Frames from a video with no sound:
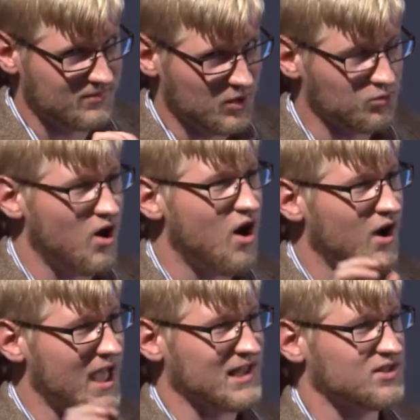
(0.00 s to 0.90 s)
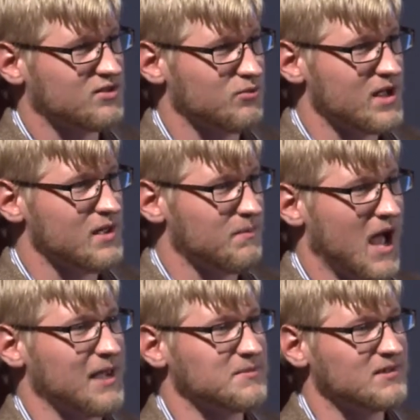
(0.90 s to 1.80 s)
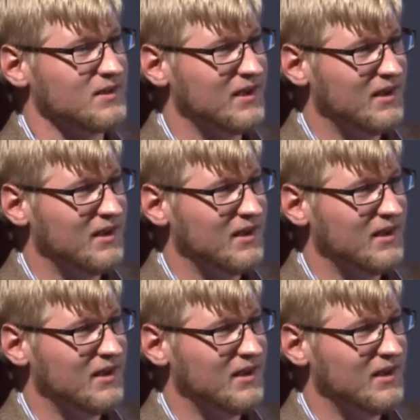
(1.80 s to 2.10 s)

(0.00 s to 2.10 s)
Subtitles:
raw S3 pipes.